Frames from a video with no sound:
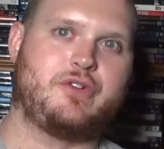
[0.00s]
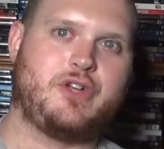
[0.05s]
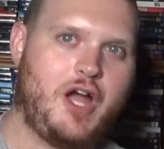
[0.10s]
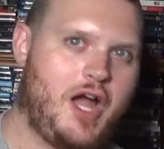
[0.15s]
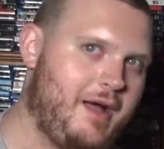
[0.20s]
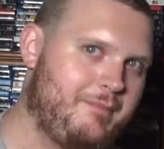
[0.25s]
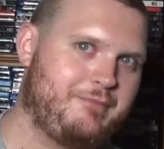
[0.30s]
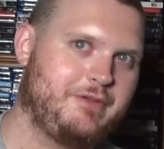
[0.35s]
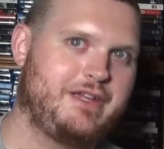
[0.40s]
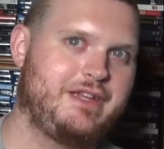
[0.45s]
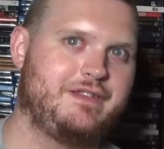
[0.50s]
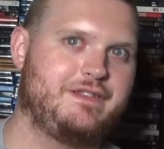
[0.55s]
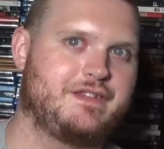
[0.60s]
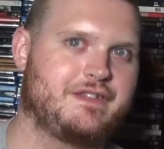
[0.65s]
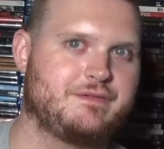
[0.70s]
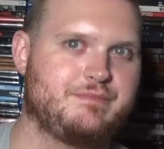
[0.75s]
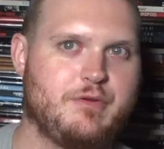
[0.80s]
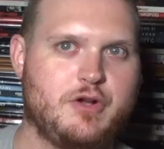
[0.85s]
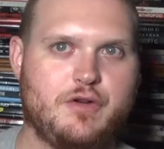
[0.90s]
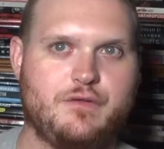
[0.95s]
Copley in
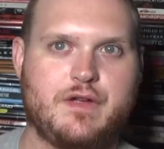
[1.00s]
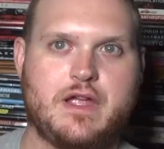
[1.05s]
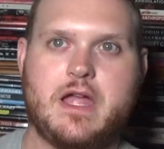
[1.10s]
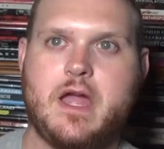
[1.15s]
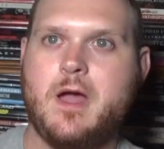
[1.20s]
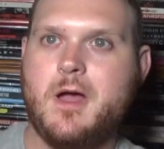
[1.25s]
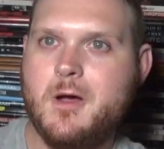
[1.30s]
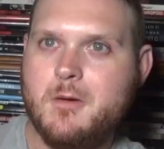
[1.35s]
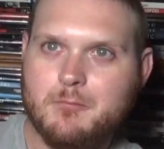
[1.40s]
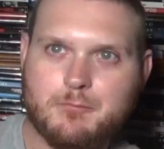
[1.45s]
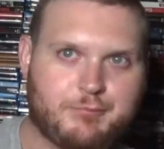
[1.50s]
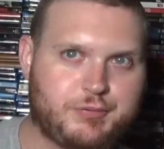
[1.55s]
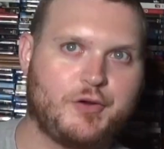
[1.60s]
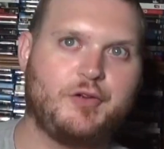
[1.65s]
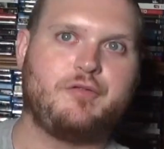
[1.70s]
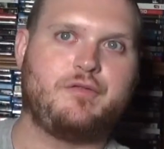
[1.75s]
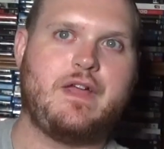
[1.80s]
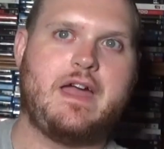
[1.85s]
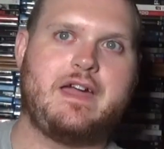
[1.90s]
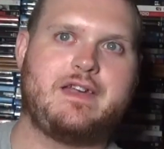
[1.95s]
this movie
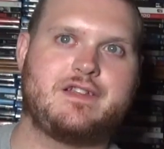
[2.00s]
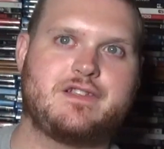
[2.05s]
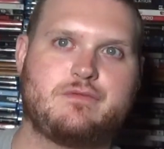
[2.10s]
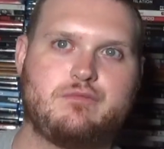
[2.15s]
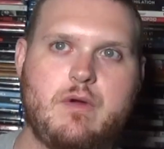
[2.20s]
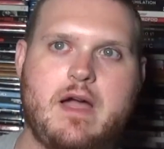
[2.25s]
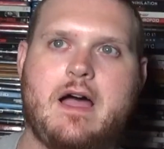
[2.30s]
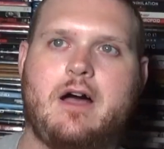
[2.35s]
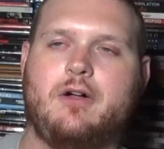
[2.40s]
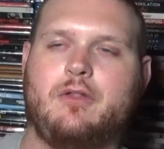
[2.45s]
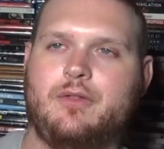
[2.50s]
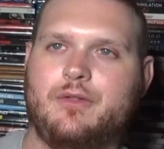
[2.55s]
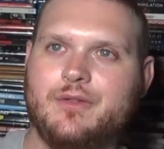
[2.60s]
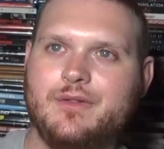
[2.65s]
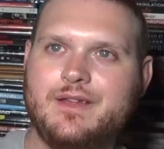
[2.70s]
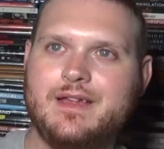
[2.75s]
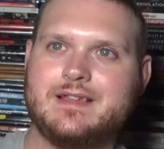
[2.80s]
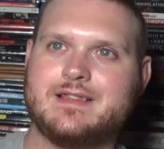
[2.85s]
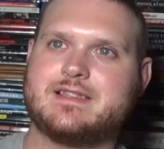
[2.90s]
prove that as well in